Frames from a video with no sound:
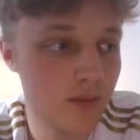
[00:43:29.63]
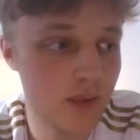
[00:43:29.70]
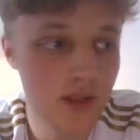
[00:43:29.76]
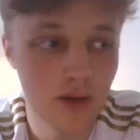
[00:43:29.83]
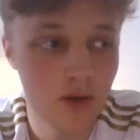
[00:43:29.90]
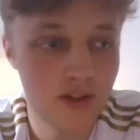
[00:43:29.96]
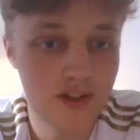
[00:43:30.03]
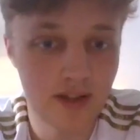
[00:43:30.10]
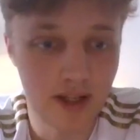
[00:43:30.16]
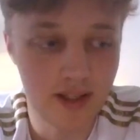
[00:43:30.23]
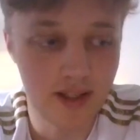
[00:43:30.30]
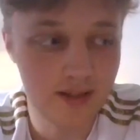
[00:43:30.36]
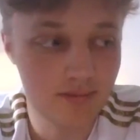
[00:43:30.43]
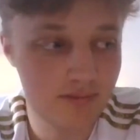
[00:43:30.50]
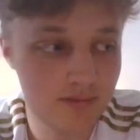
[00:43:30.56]
We looked
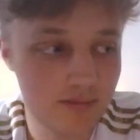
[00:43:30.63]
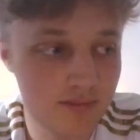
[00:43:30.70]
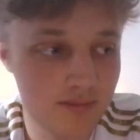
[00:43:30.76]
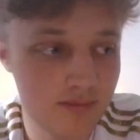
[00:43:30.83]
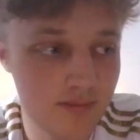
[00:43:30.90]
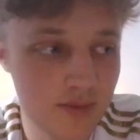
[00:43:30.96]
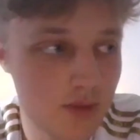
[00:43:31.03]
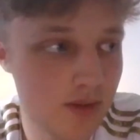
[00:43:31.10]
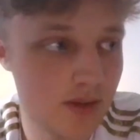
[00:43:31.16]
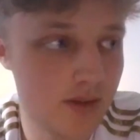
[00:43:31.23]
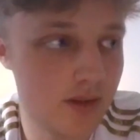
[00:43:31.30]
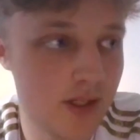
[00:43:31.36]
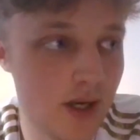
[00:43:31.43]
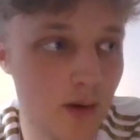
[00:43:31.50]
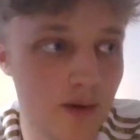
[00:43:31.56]
like,
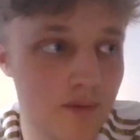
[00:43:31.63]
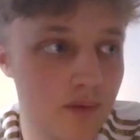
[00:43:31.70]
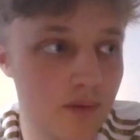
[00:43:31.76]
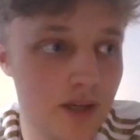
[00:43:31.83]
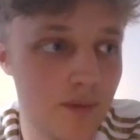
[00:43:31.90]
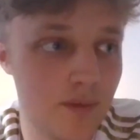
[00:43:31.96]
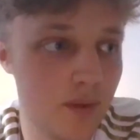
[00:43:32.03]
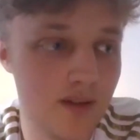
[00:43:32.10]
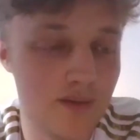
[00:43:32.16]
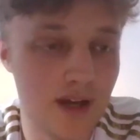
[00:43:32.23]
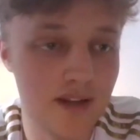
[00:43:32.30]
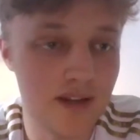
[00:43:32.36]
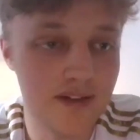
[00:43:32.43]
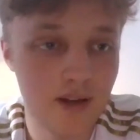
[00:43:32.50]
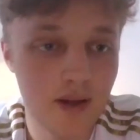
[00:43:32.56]
if we'd have
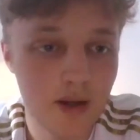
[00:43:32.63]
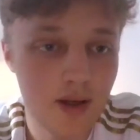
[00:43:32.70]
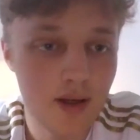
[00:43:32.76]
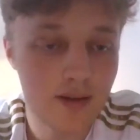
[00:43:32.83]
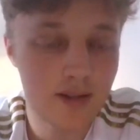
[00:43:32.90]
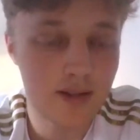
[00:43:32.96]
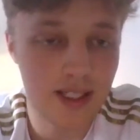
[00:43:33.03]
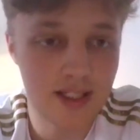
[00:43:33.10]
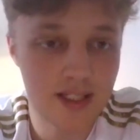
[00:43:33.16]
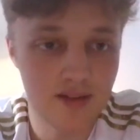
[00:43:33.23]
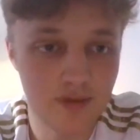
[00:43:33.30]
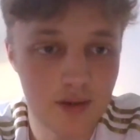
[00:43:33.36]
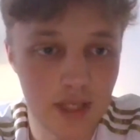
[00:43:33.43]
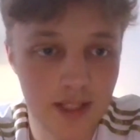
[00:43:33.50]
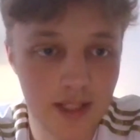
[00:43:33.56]
had the likes
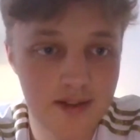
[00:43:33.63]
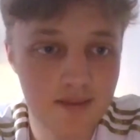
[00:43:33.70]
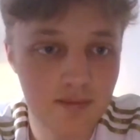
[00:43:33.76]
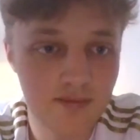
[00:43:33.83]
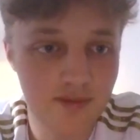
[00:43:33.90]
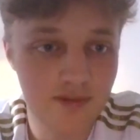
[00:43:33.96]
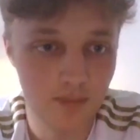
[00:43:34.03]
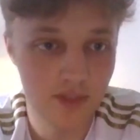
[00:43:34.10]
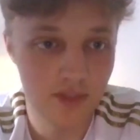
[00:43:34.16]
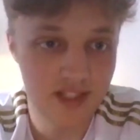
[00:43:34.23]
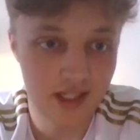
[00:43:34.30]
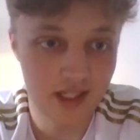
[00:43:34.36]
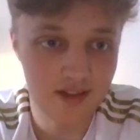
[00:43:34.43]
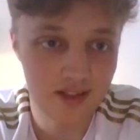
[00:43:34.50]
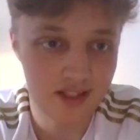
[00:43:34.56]
of Grant from the
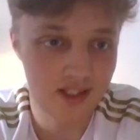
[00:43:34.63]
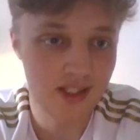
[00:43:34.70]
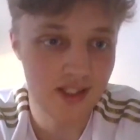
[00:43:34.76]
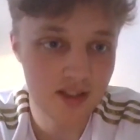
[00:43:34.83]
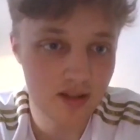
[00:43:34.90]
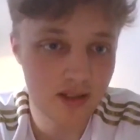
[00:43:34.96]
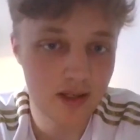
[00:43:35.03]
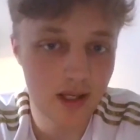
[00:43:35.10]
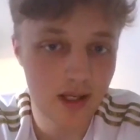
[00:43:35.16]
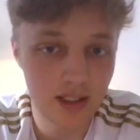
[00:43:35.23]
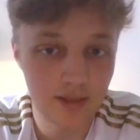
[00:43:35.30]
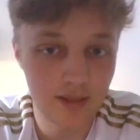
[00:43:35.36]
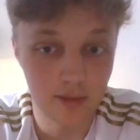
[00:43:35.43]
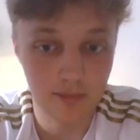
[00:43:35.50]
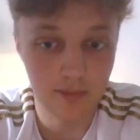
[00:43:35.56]
start of the season, and
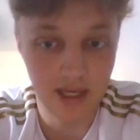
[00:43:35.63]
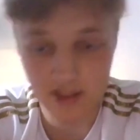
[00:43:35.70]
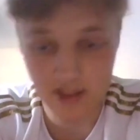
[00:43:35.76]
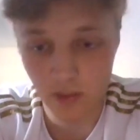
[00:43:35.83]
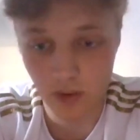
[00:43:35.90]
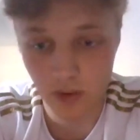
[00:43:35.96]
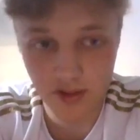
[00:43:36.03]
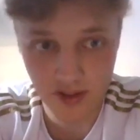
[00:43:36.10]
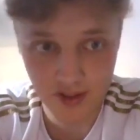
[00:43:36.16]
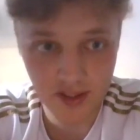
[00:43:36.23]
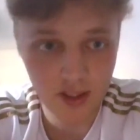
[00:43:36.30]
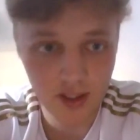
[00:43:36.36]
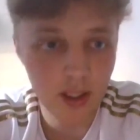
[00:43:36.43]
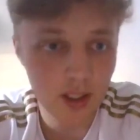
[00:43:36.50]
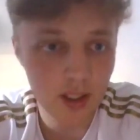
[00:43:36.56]
even Matthew Waters,
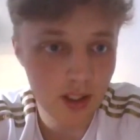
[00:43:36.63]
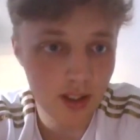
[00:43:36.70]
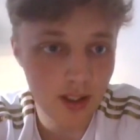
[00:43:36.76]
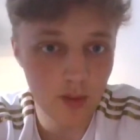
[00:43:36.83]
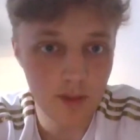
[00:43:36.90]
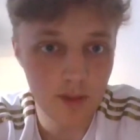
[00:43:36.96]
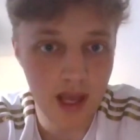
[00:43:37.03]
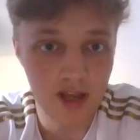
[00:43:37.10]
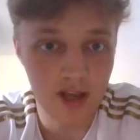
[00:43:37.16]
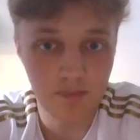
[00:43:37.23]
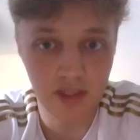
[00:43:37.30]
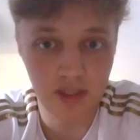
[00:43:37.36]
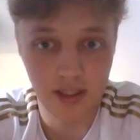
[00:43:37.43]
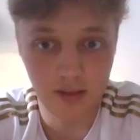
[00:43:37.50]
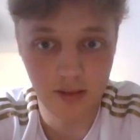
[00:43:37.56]
we may have
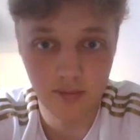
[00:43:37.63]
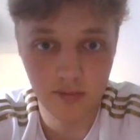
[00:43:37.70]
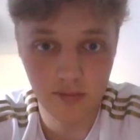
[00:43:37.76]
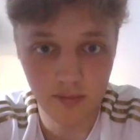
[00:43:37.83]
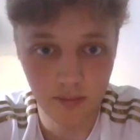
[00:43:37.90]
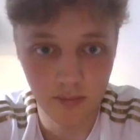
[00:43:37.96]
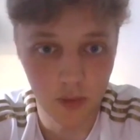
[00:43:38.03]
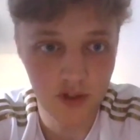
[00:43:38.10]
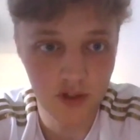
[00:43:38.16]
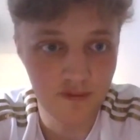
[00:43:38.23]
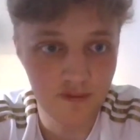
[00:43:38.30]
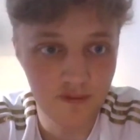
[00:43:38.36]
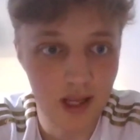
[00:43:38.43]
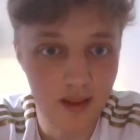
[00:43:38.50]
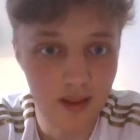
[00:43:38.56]
been much
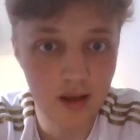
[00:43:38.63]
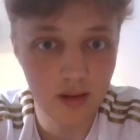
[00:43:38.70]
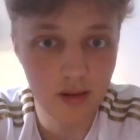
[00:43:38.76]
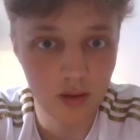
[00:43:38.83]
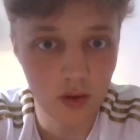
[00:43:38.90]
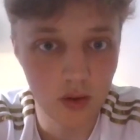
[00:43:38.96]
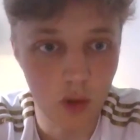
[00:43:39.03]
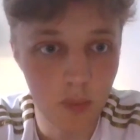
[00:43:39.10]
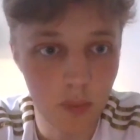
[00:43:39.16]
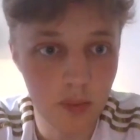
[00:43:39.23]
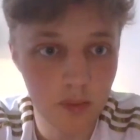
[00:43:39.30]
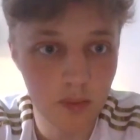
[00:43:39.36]
further up